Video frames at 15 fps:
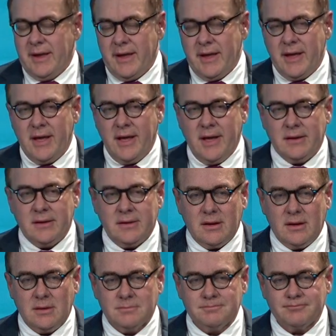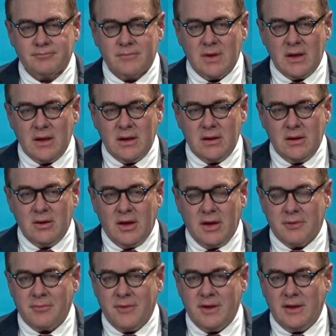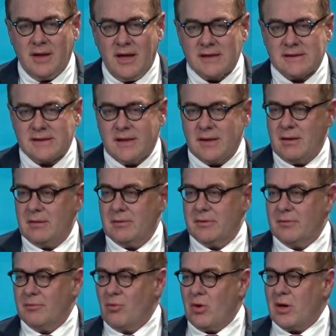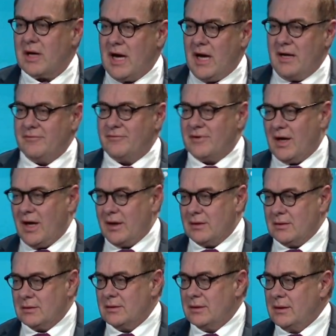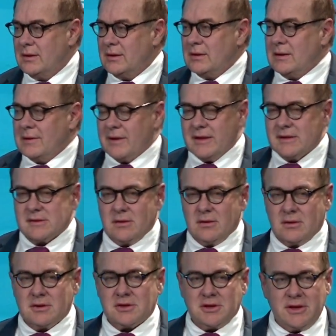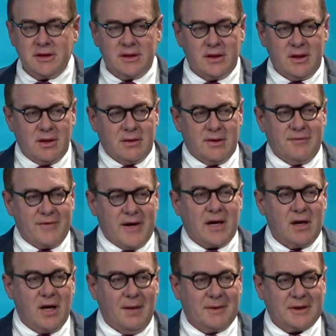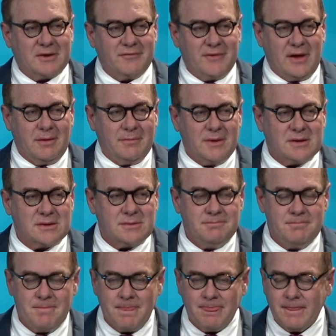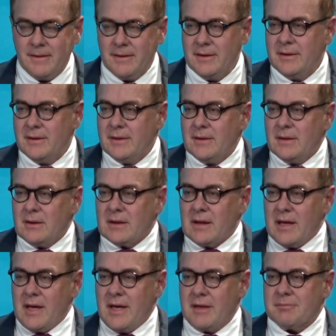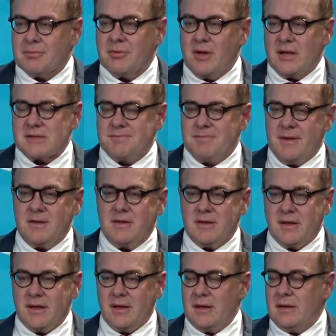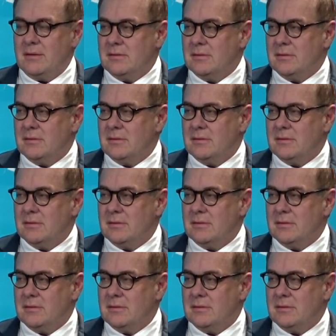And, um, you know, I realized that the work I've done is largely in the area of economic development. And prosperity